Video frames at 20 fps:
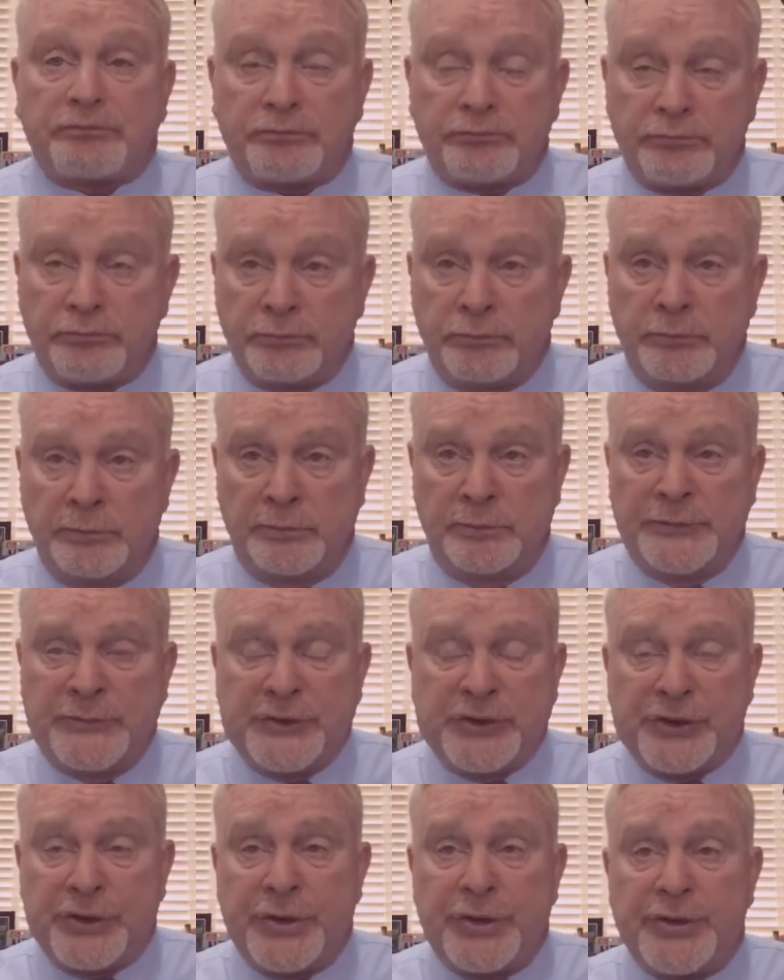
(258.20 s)

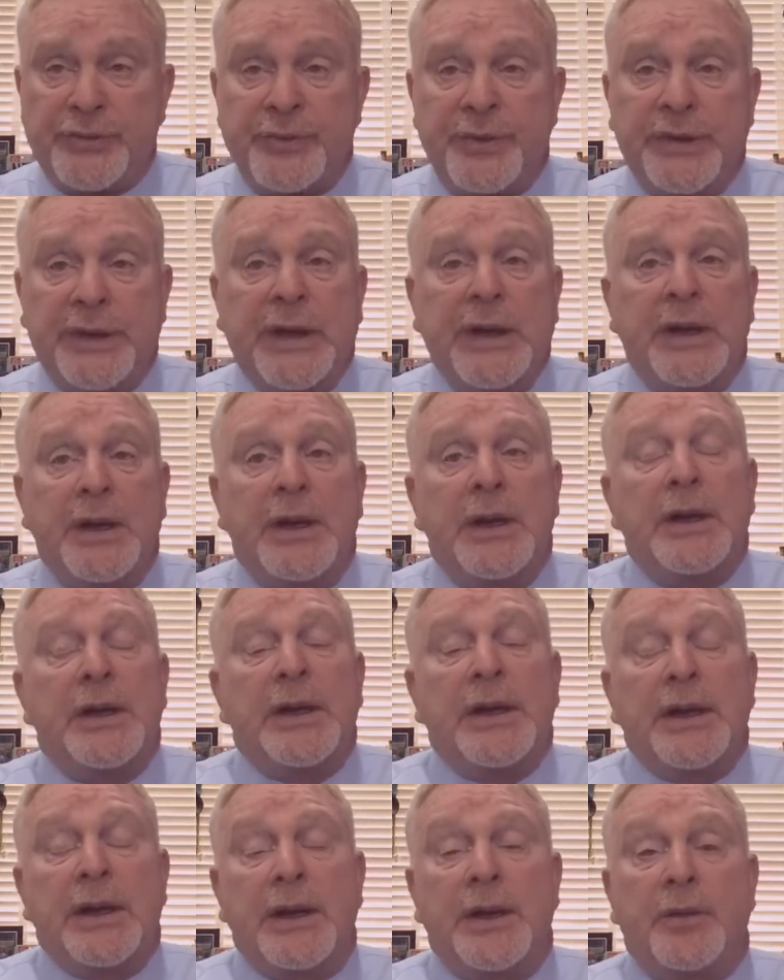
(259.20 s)
Excuse me.
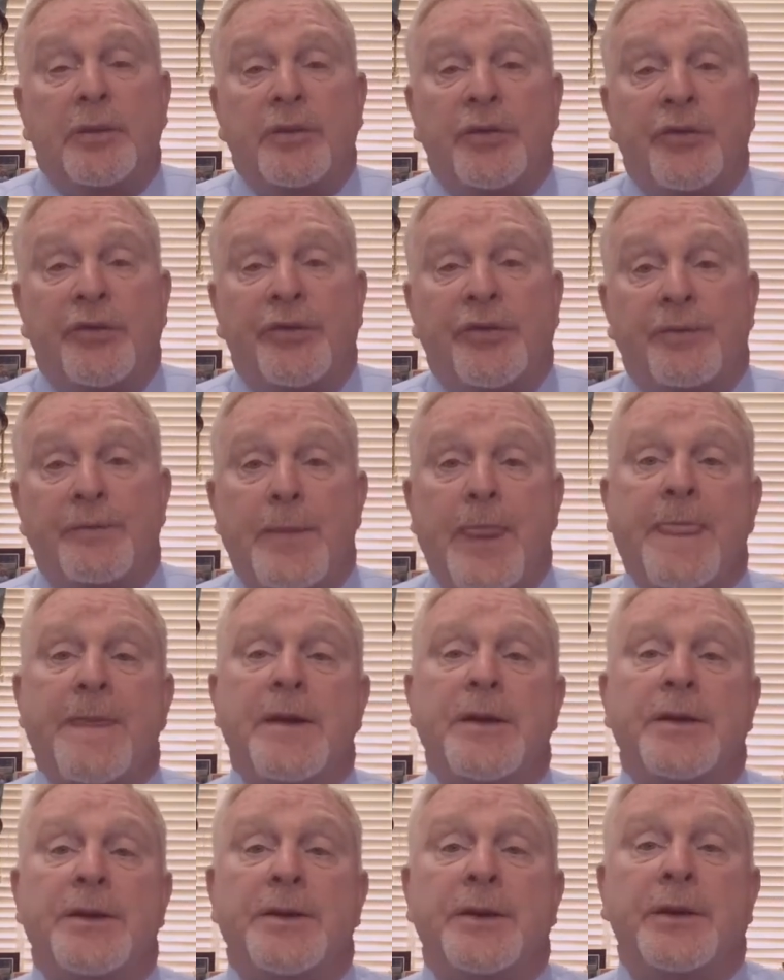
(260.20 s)
It was
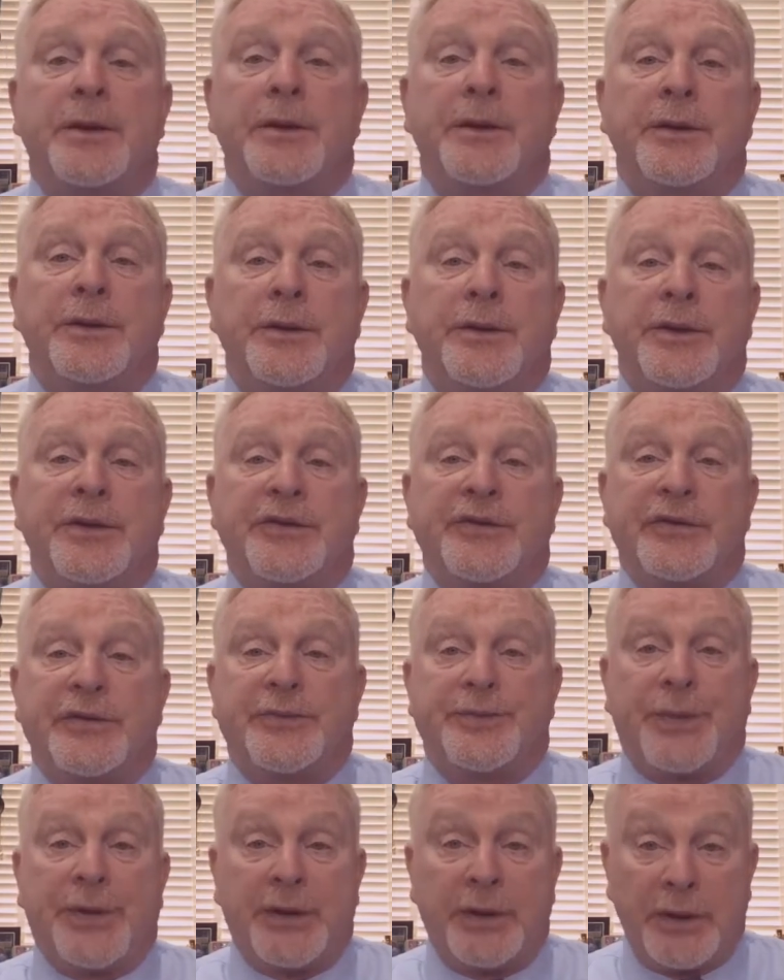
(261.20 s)
in this
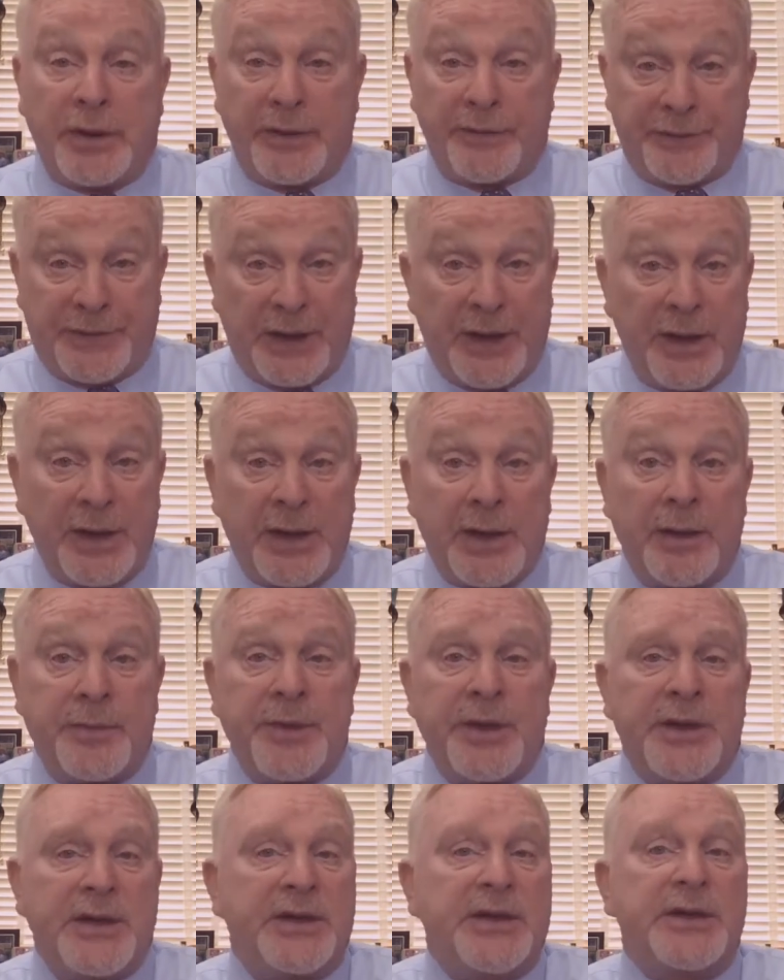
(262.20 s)
period of time,
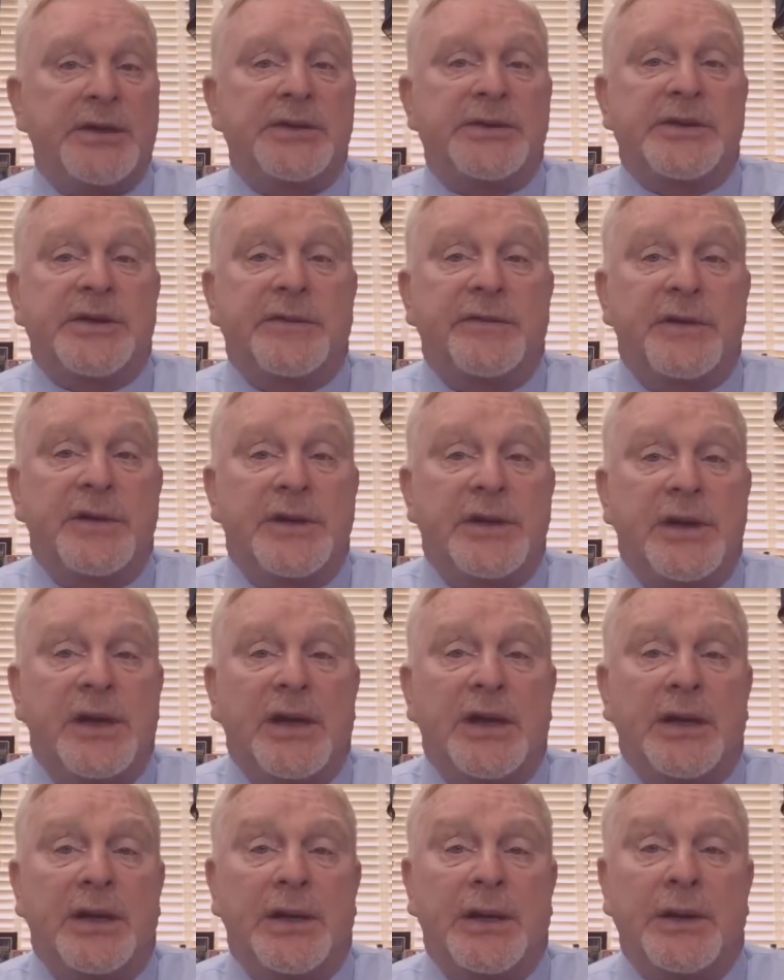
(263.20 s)

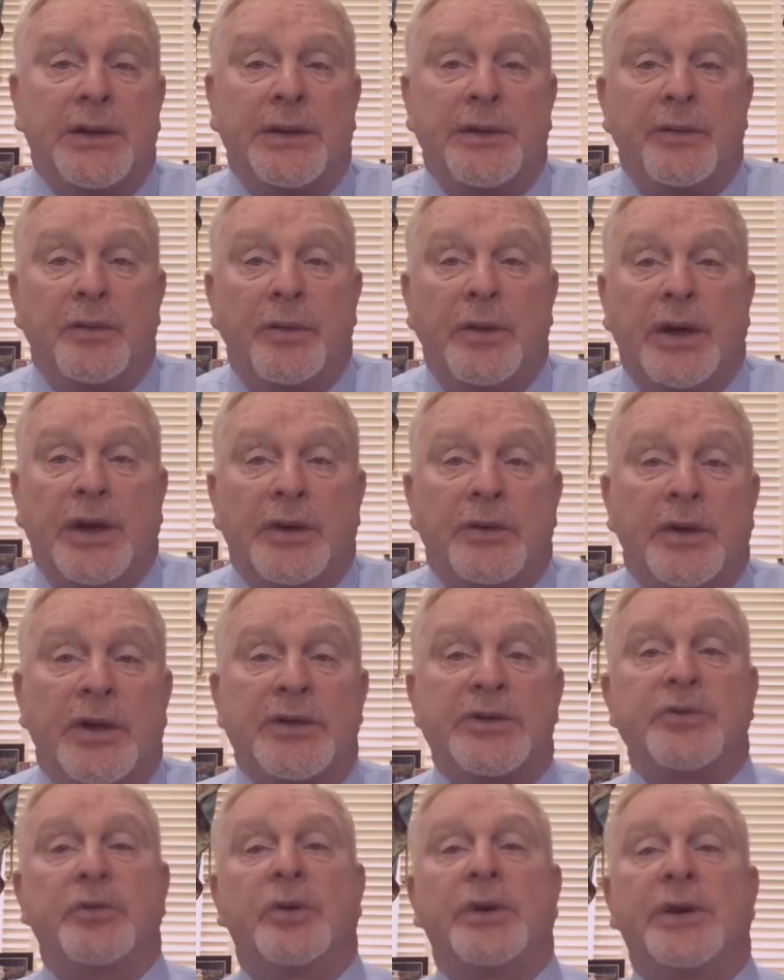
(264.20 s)
1979, I
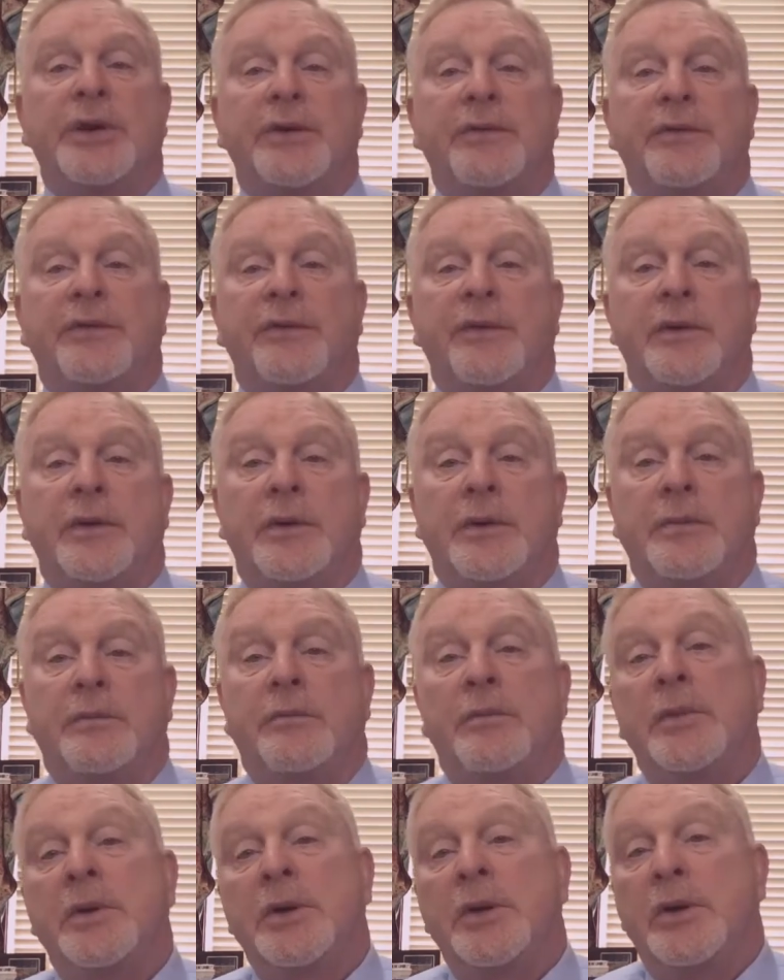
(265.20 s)
graduated
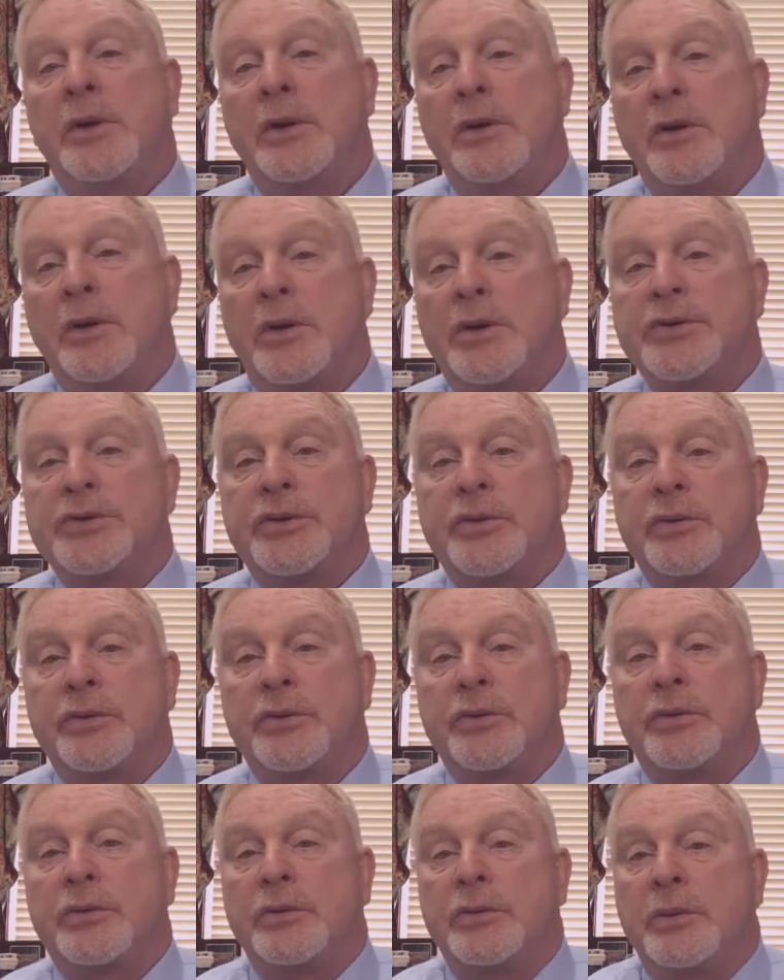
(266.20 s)
from law
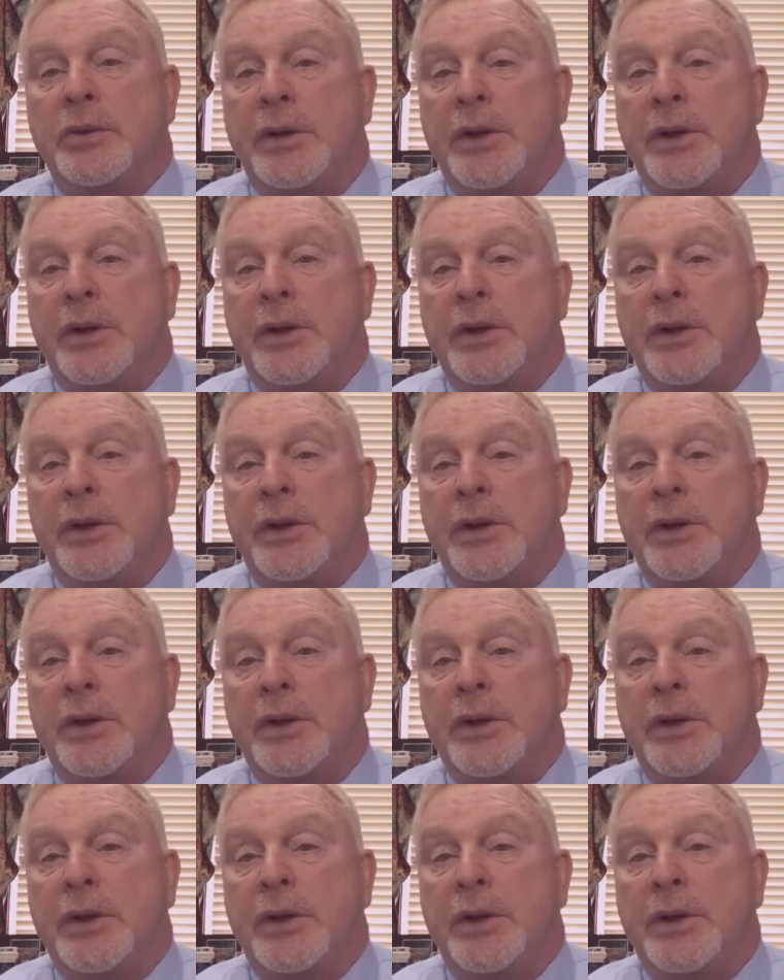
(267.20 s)
school,